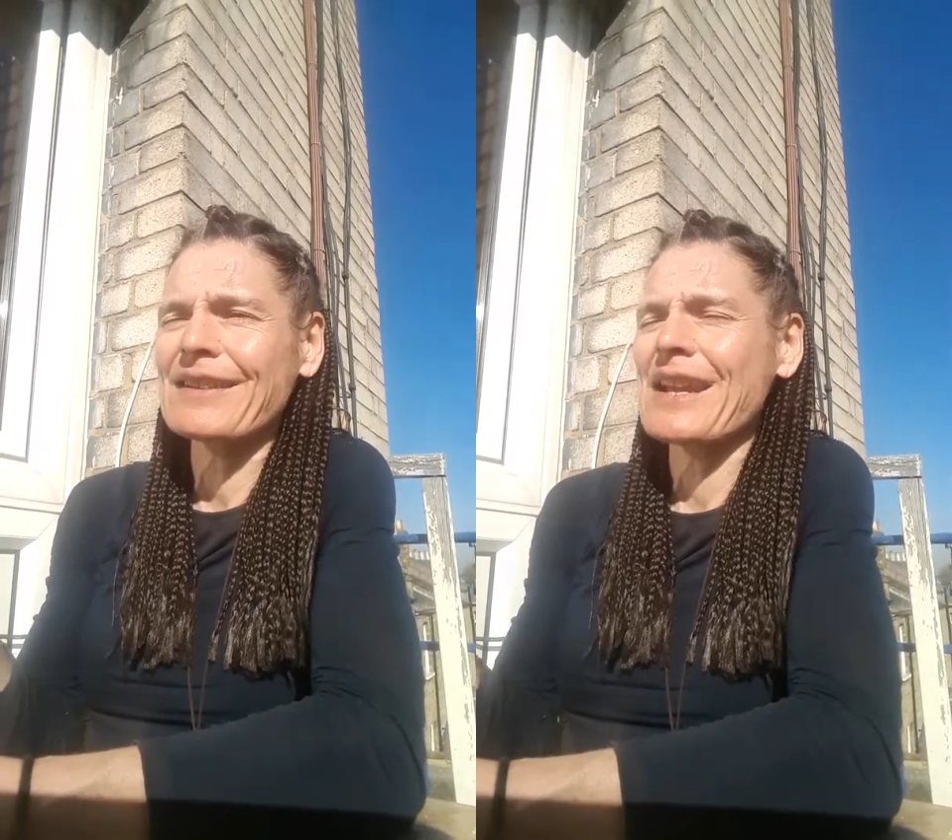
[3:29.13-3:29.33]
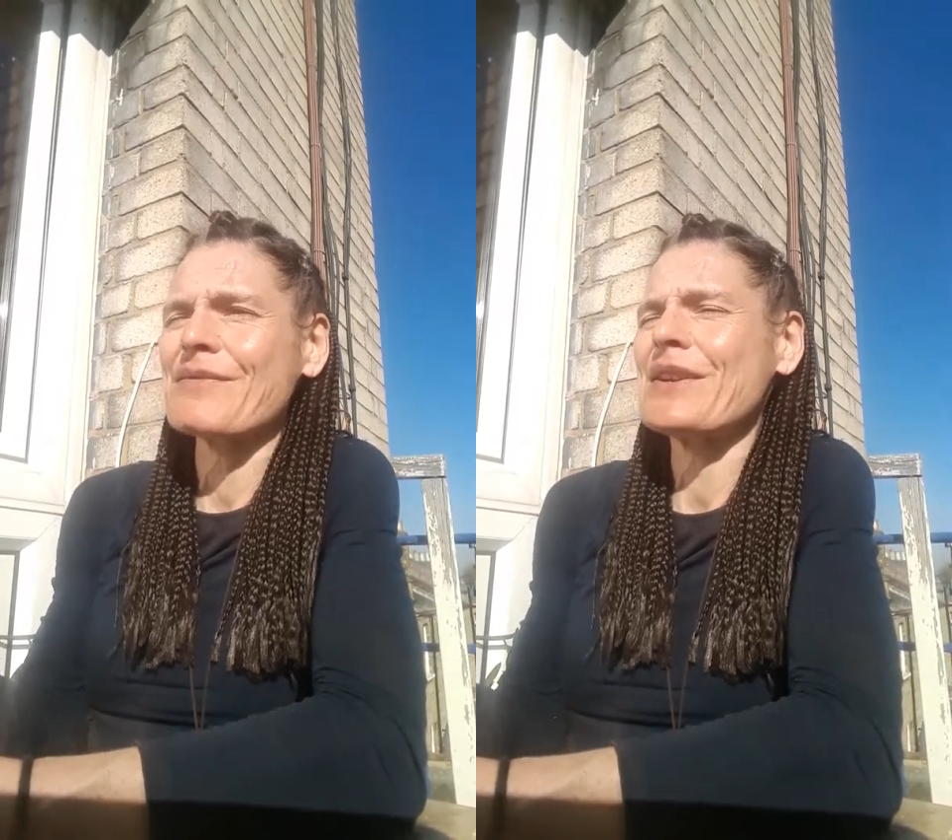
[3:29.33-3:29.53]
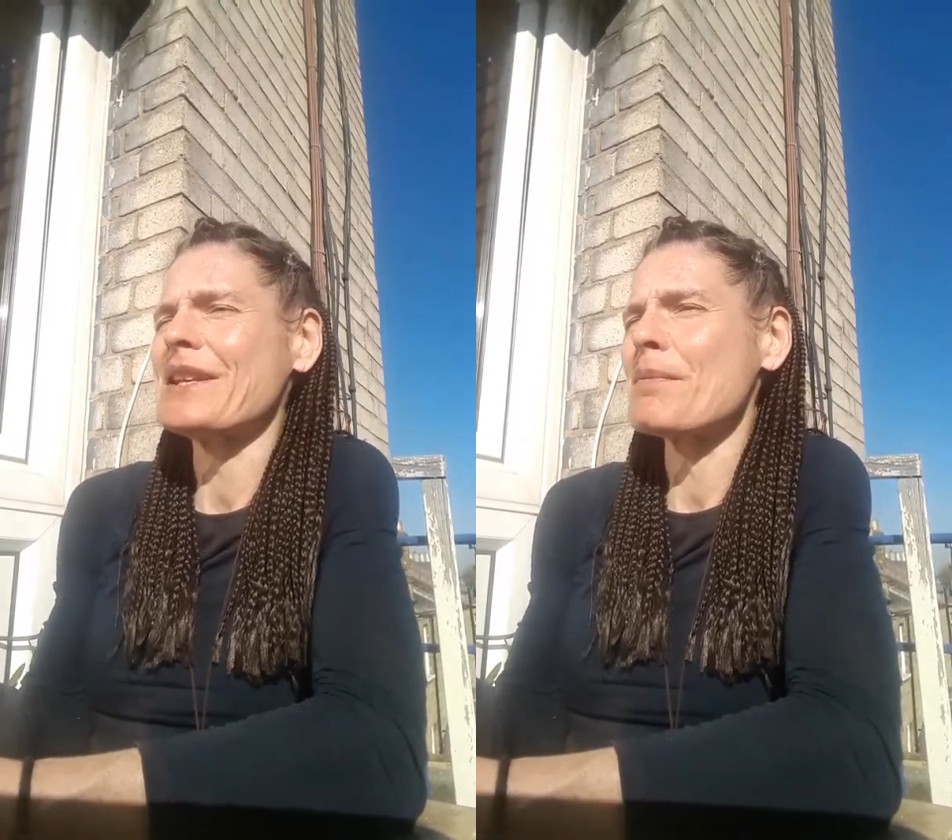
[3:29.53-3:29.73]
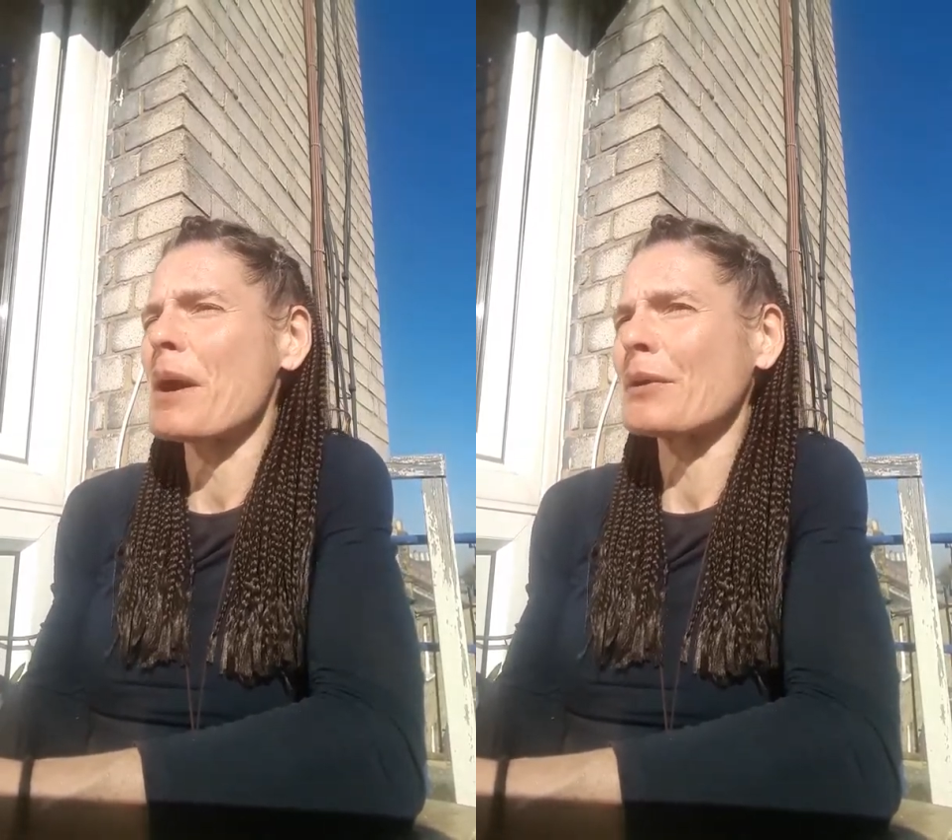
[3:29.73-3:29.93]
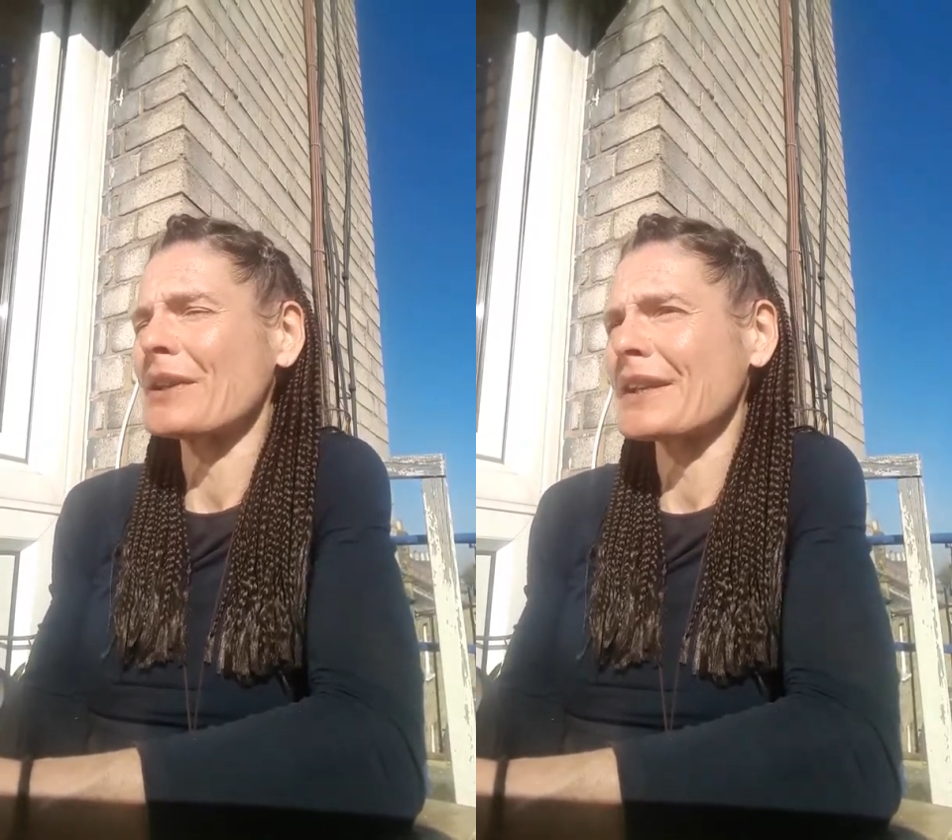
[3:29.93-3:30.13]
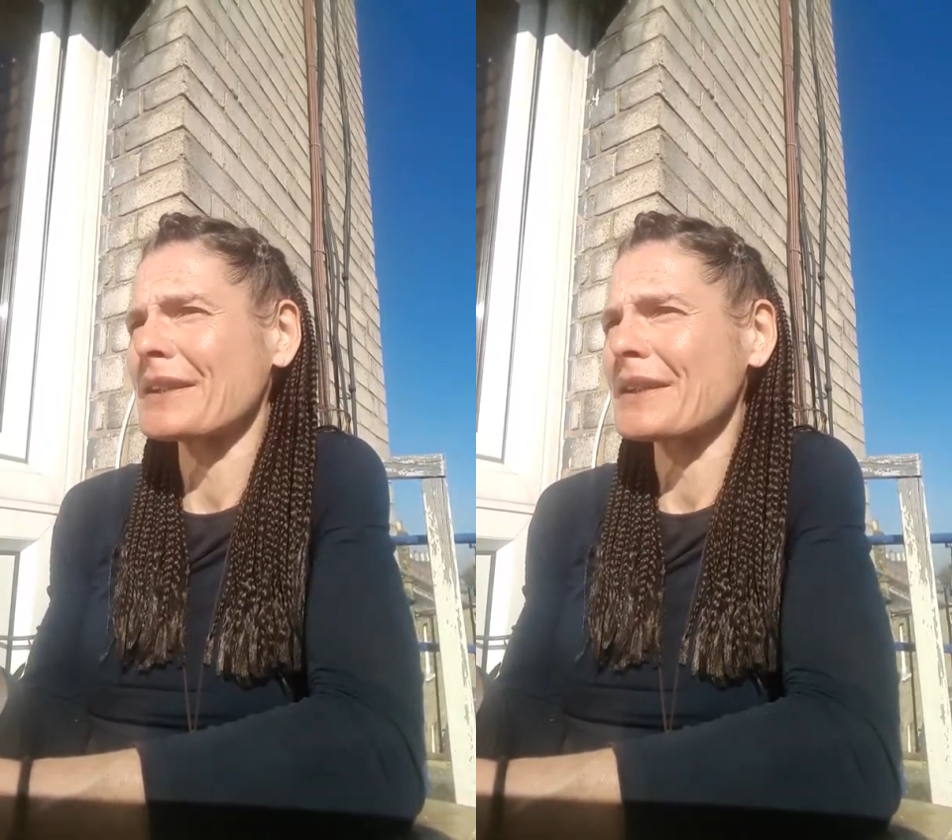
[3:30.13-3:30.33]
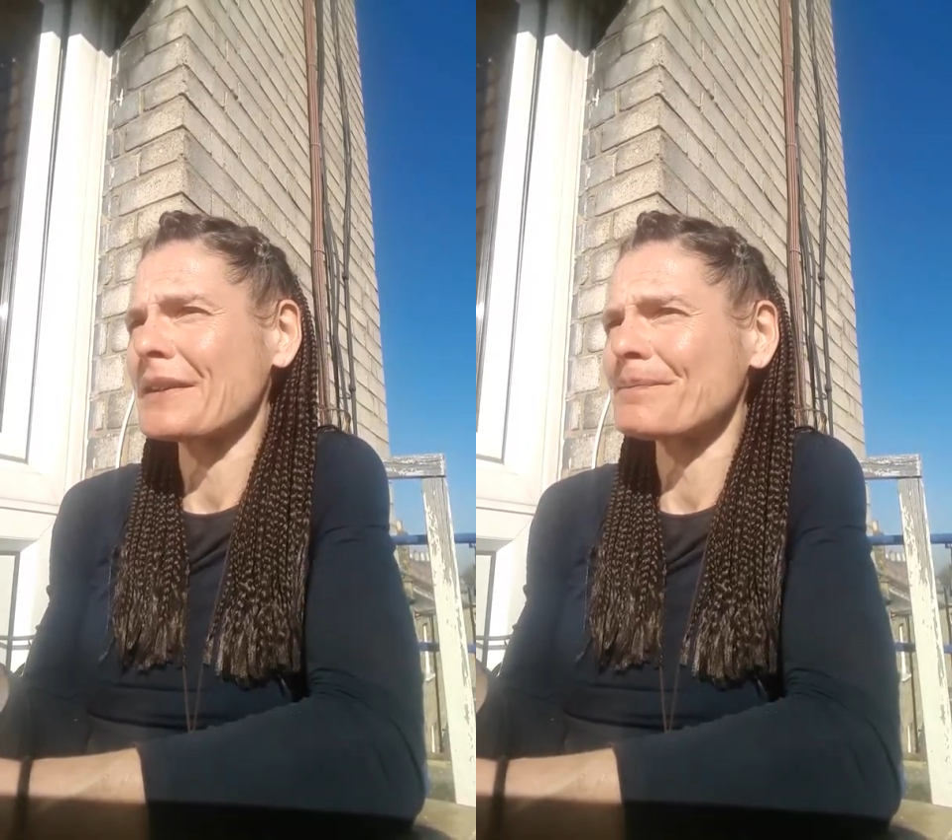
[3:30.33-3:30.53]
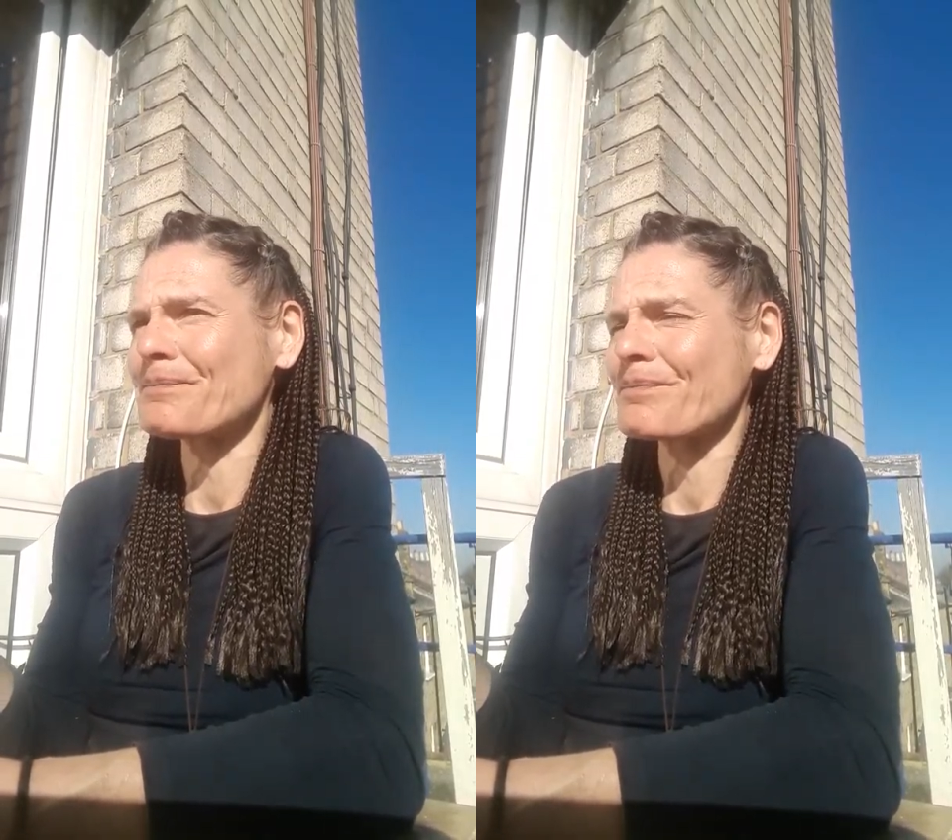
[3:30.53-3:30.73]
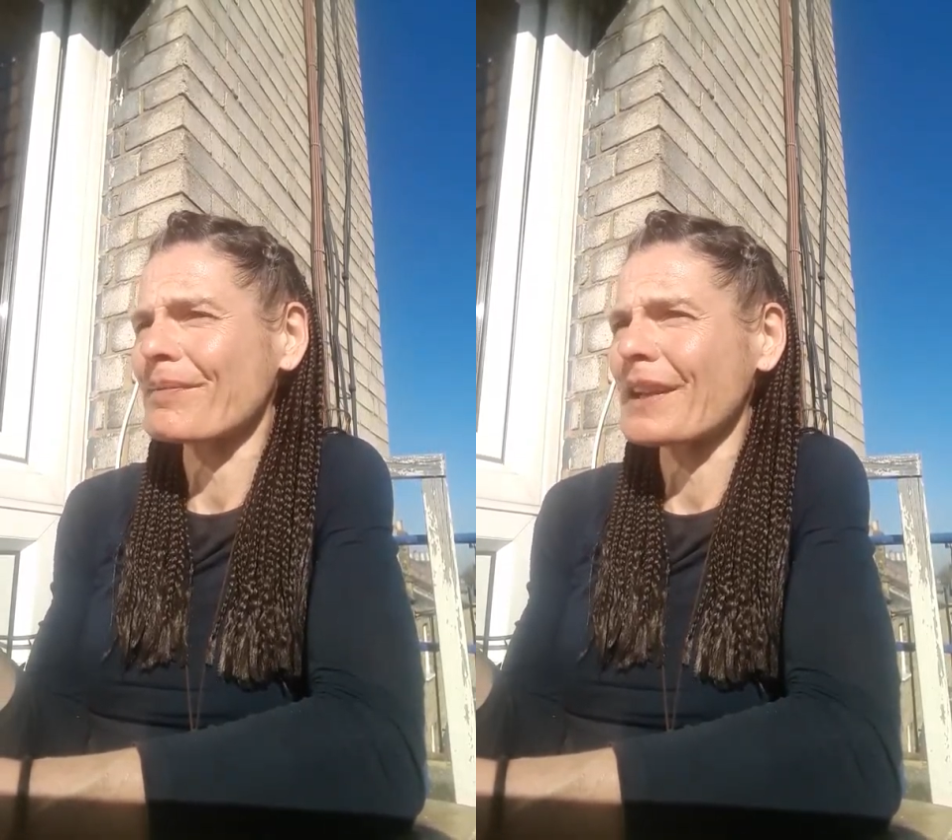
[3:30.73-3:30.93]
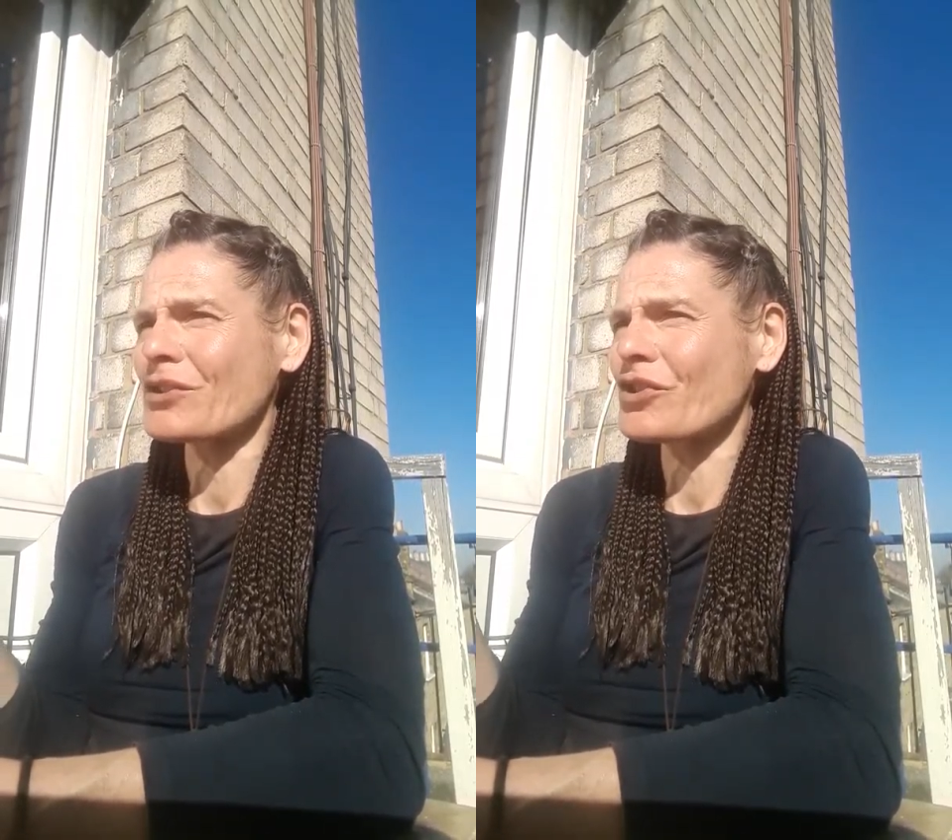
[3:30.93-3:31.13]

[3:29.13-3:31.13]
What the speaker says: they really about like a